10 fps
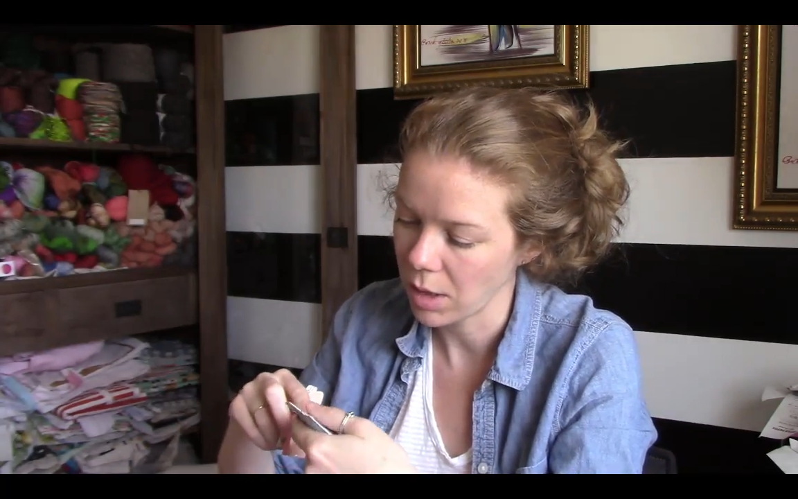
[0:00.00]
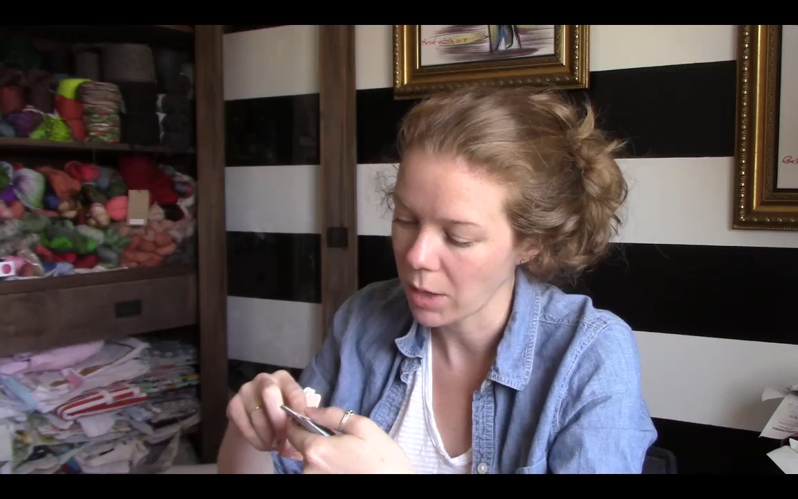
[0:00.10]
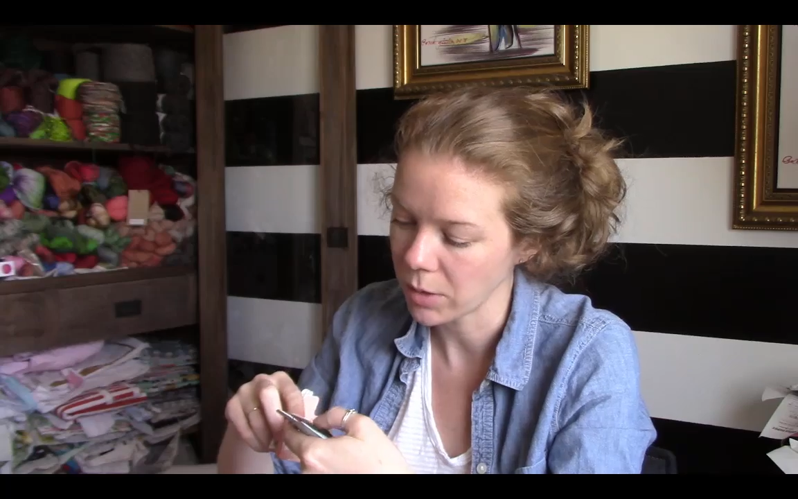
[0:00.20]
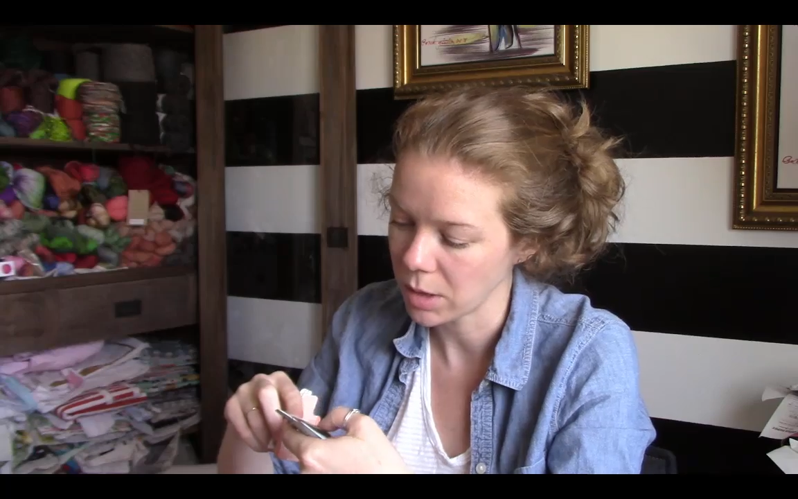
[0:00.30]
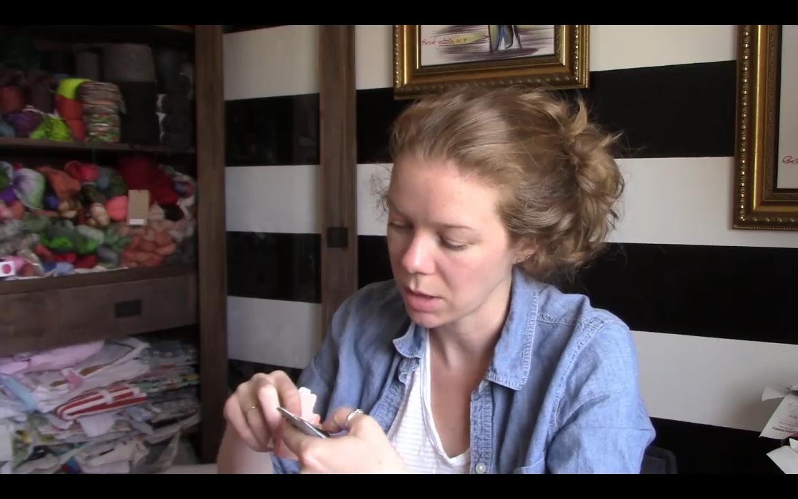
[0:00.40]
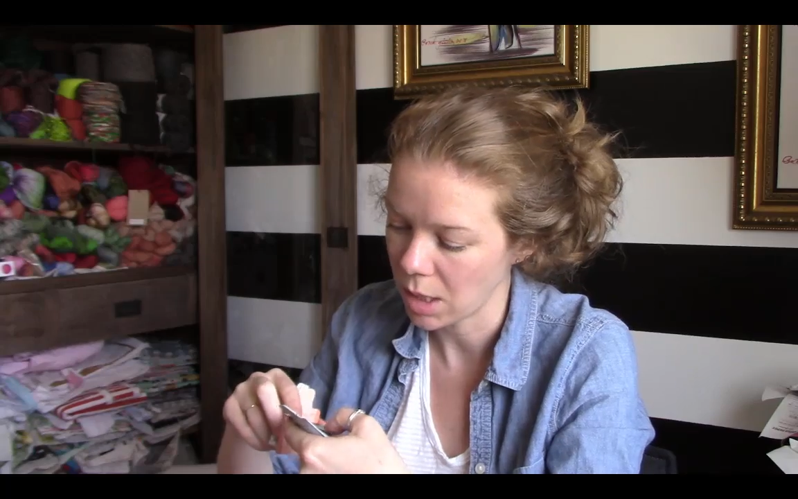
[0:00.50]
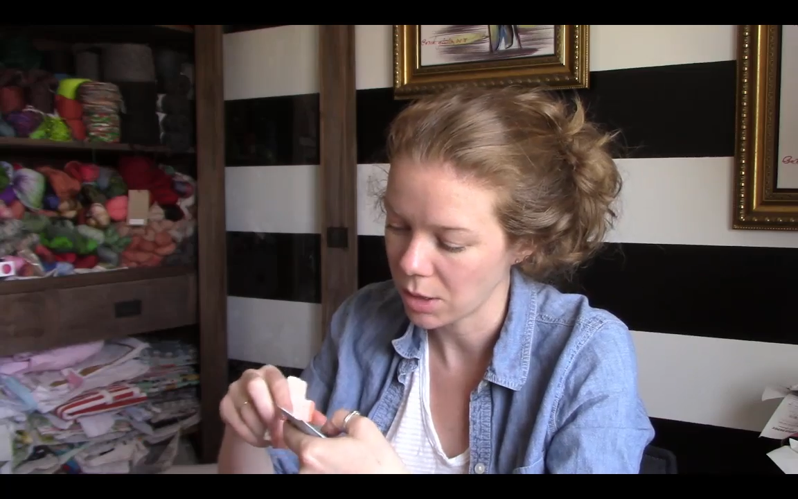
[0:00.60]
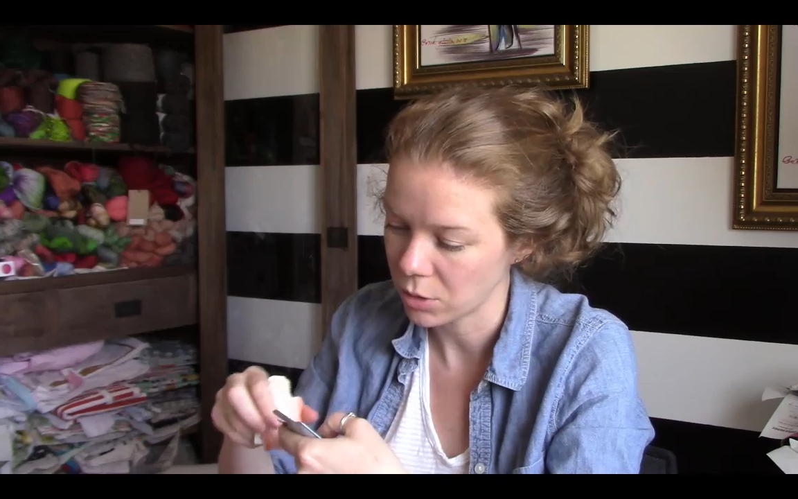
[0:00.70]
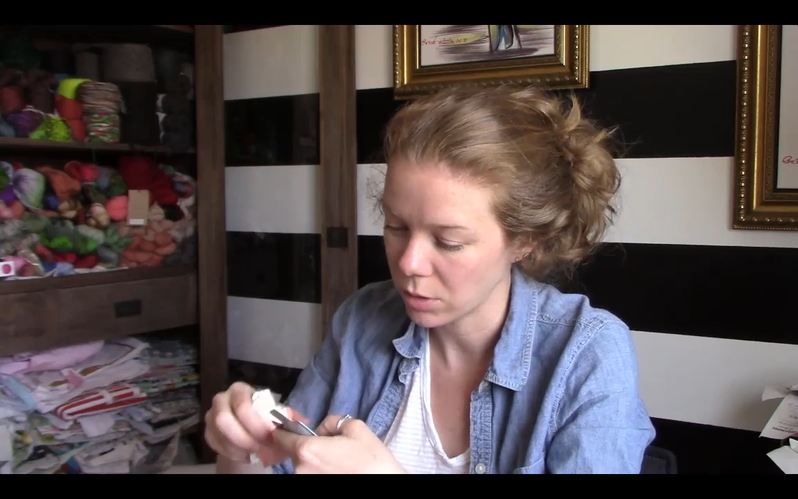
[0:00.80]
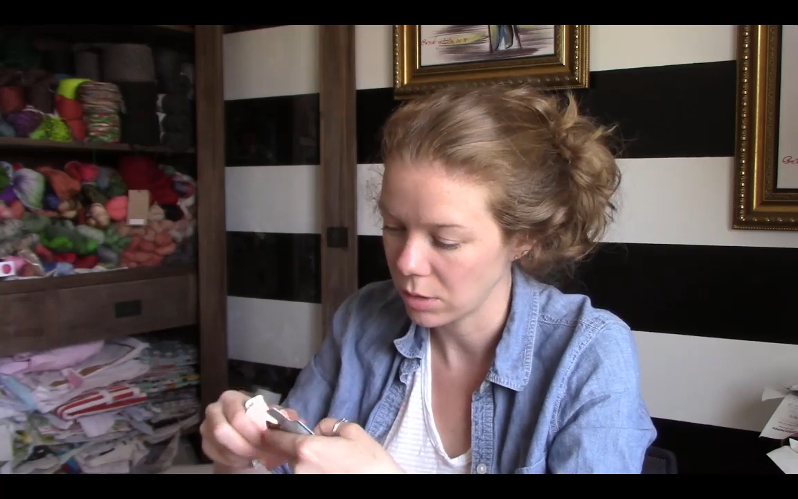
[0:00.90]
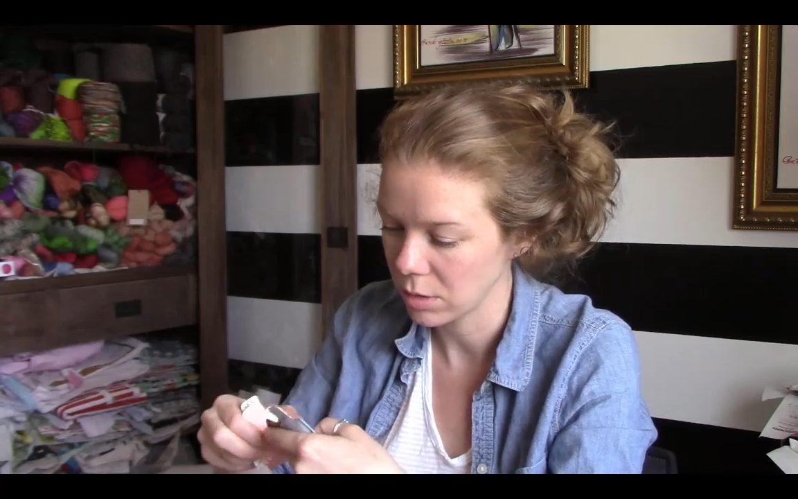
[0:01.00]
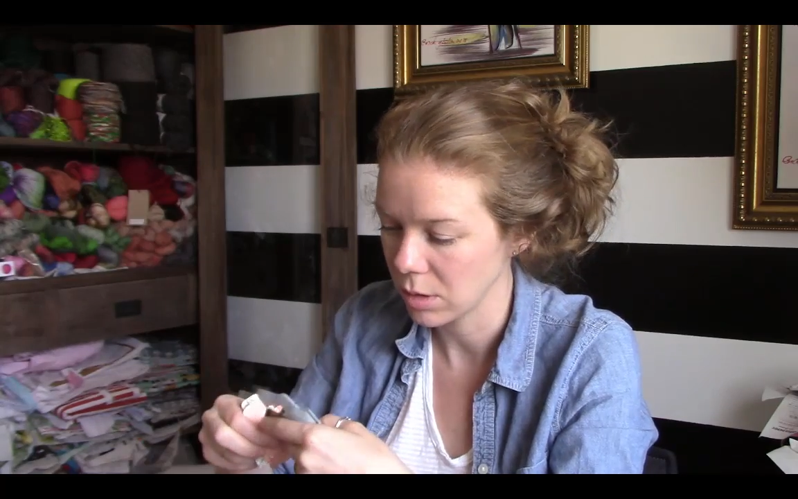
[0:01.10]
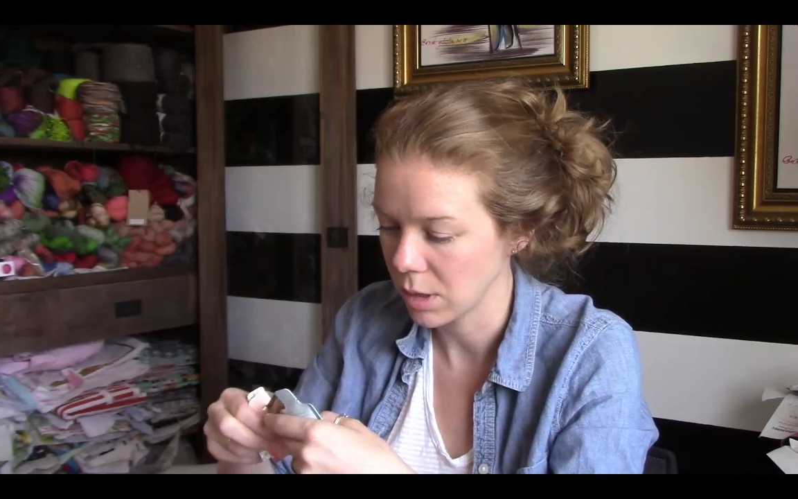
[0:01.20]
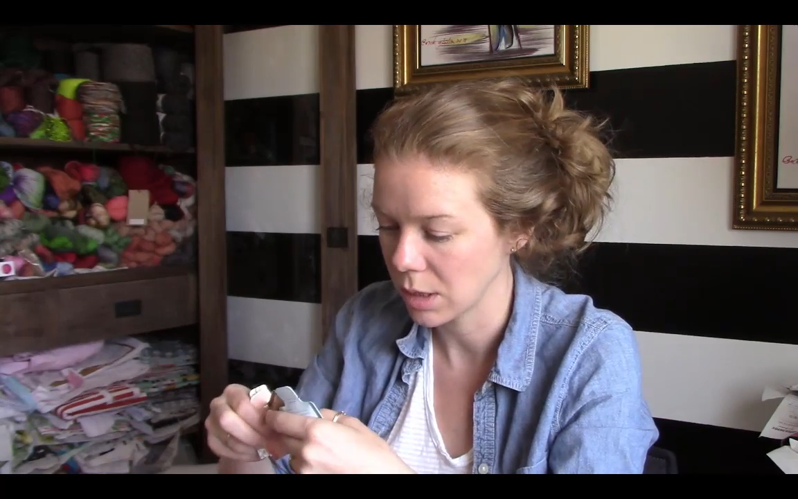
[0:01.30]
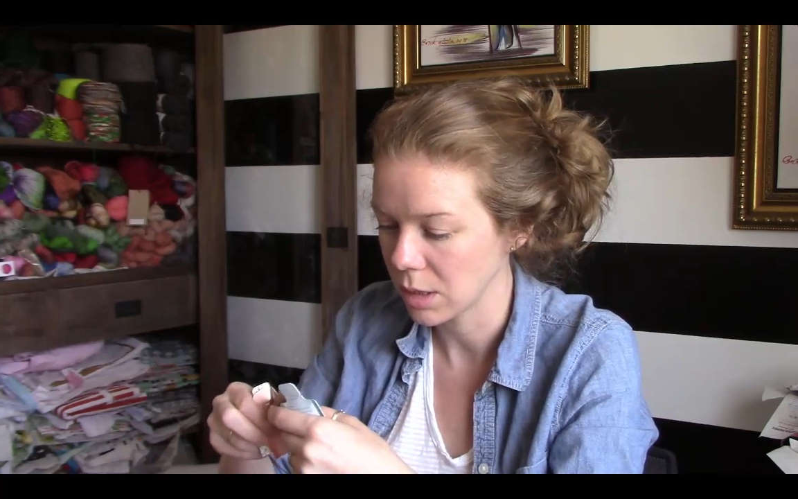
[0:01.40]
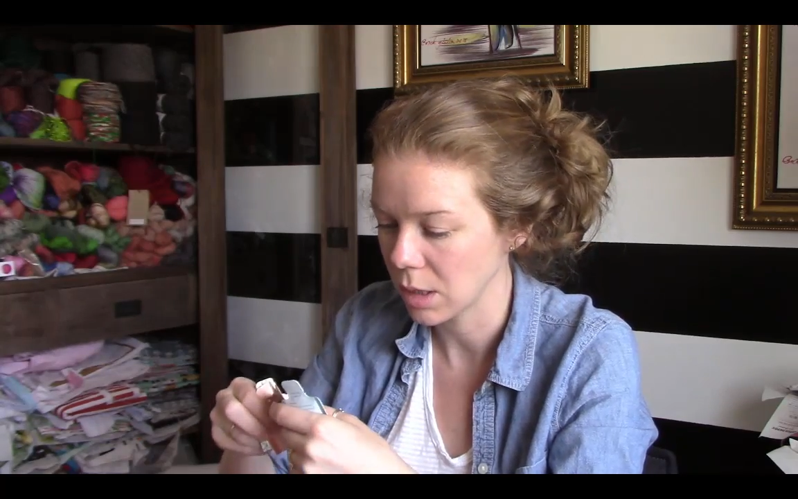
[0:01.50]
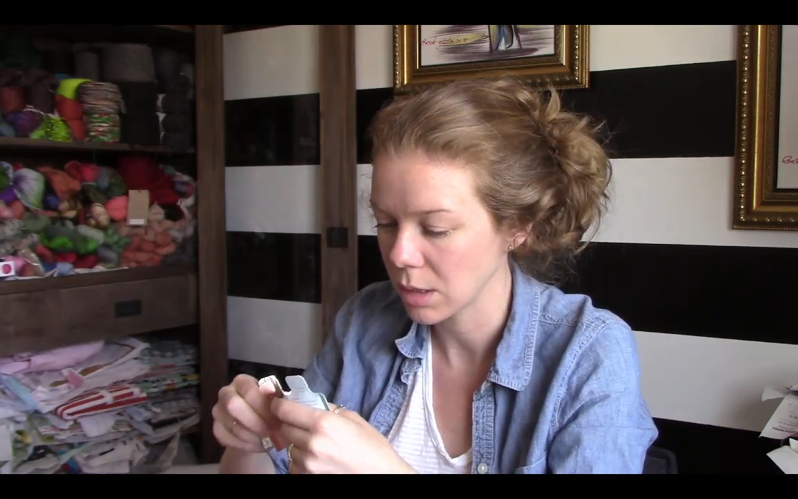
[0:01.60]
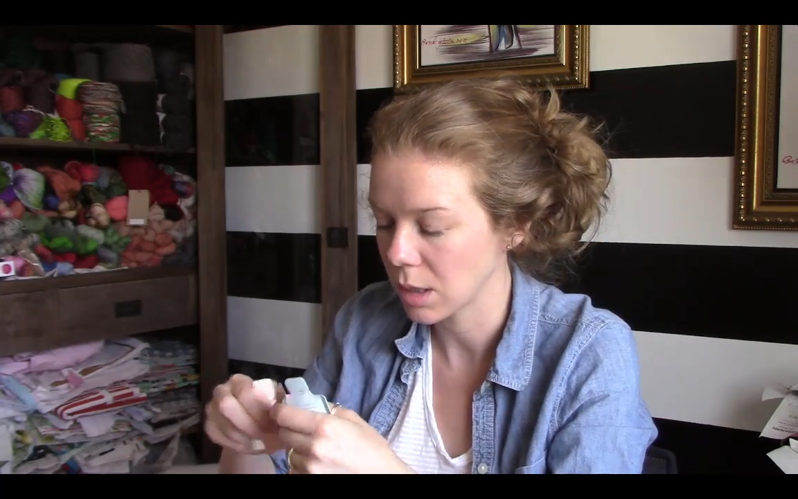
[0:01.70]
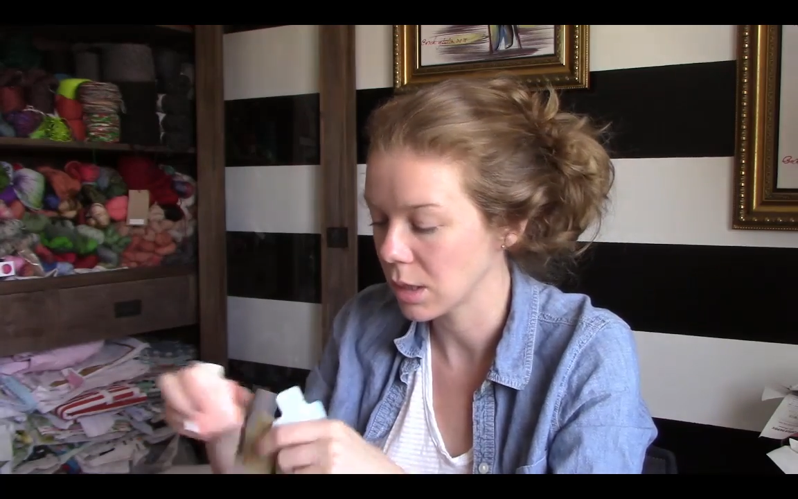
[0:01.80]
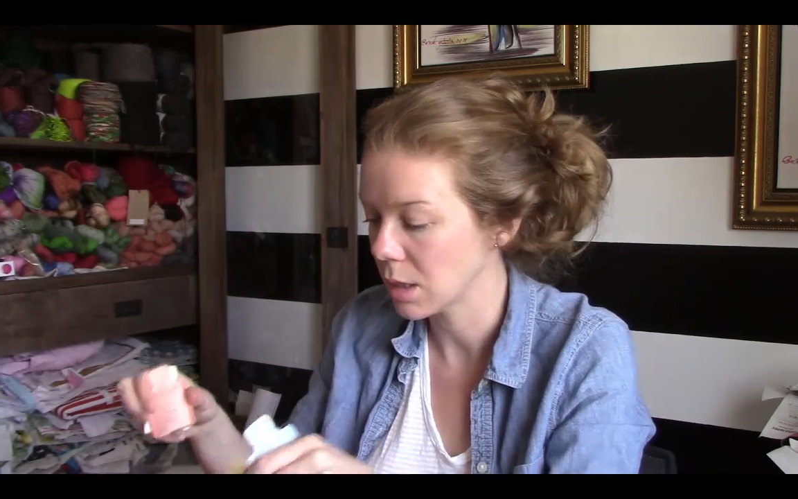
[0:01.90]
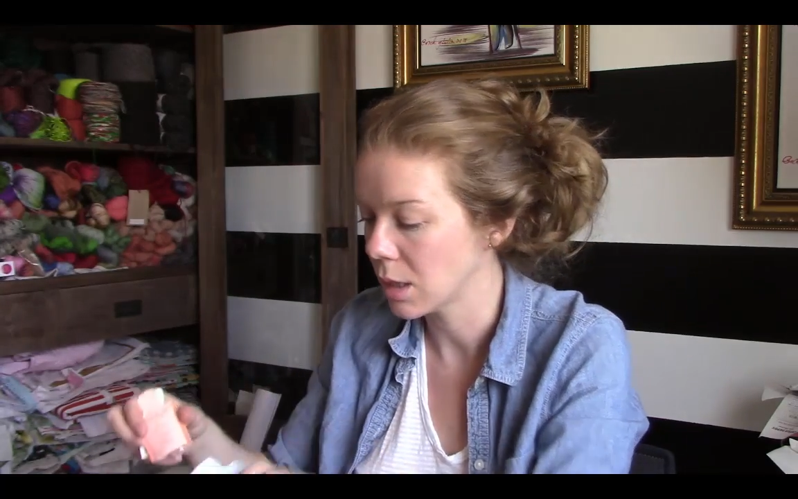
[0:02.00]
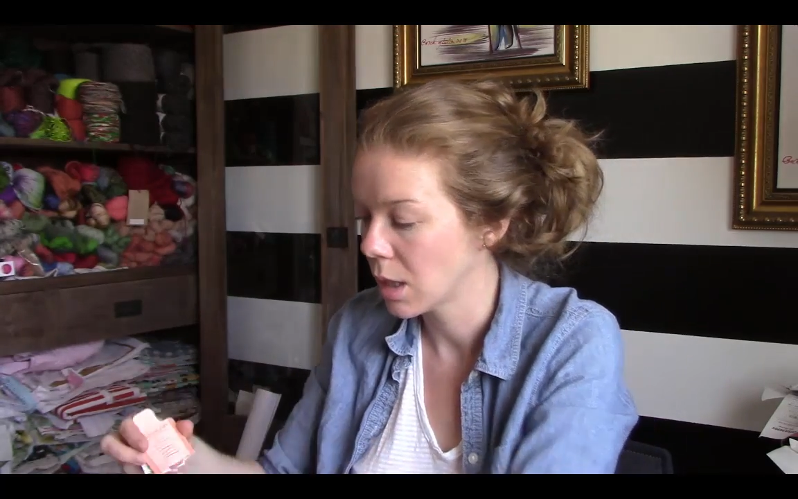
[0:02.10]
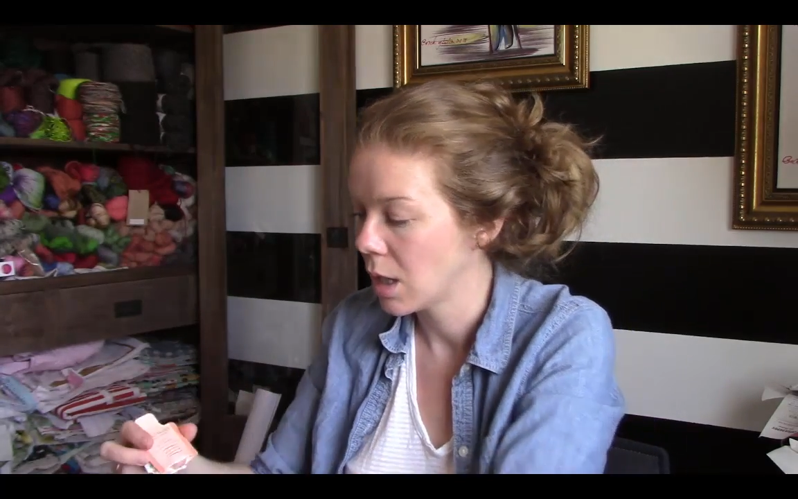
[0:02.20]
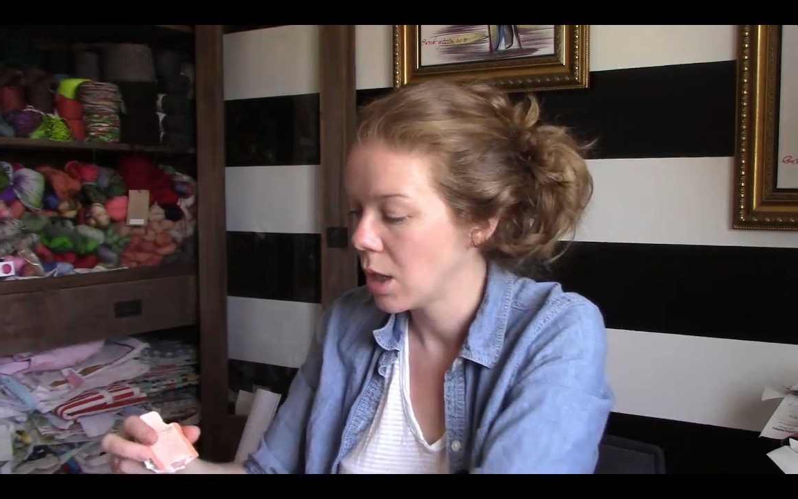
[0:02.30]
that one's natural, so that's not scented.